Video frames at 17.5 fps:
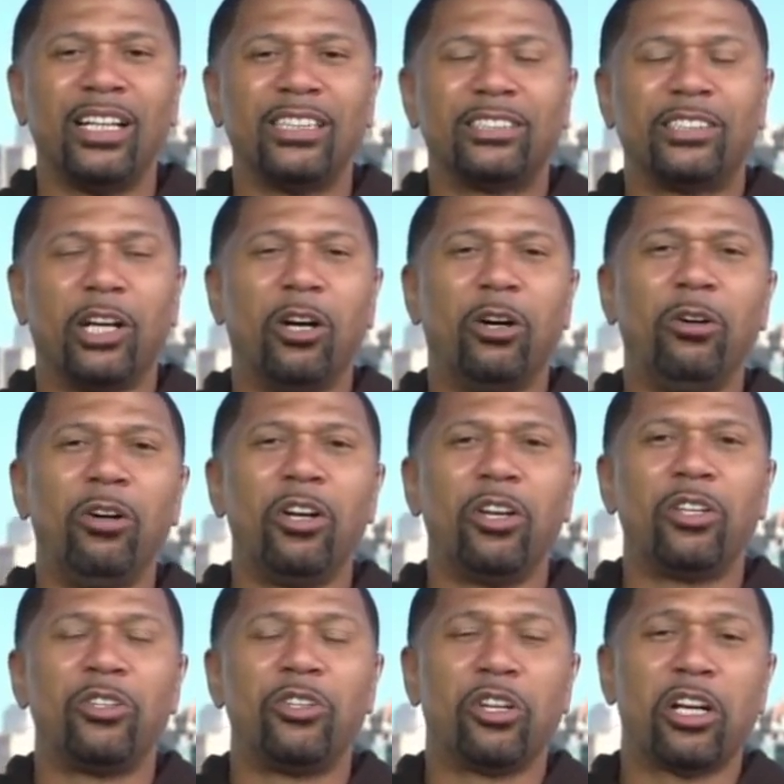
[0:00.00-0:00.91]
So
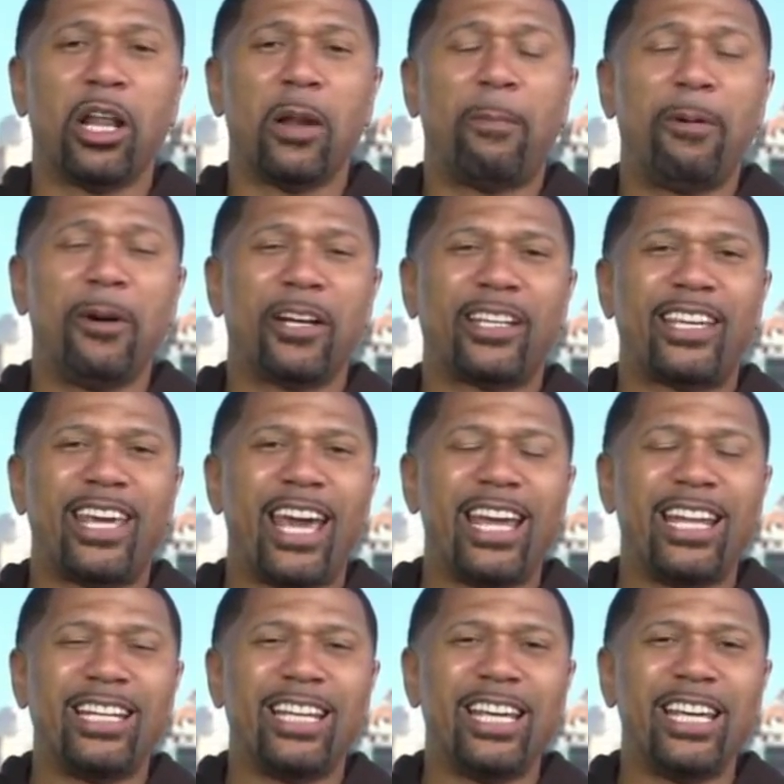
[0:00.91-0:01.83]
you're going to put
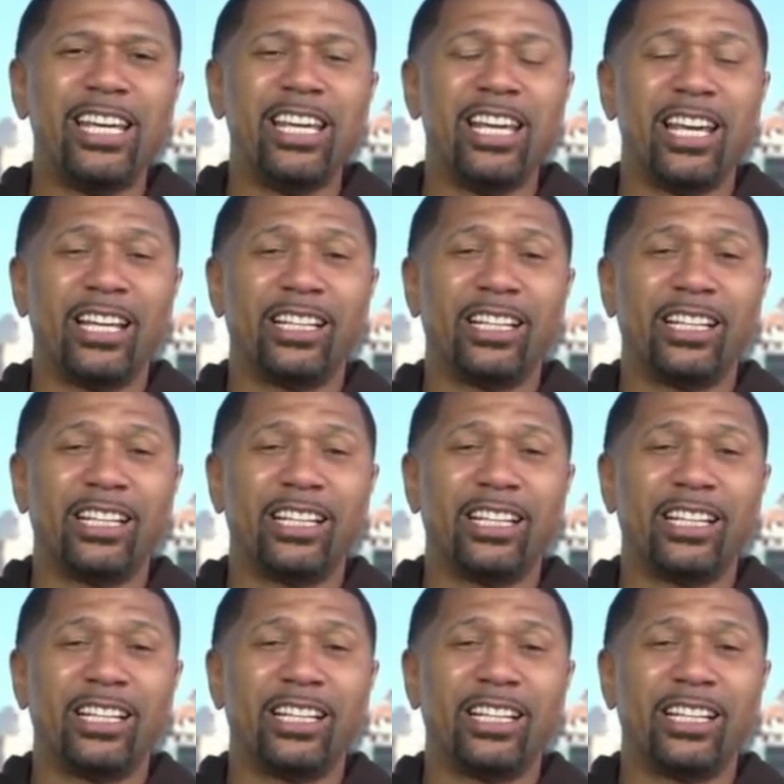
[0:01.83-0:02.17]
KD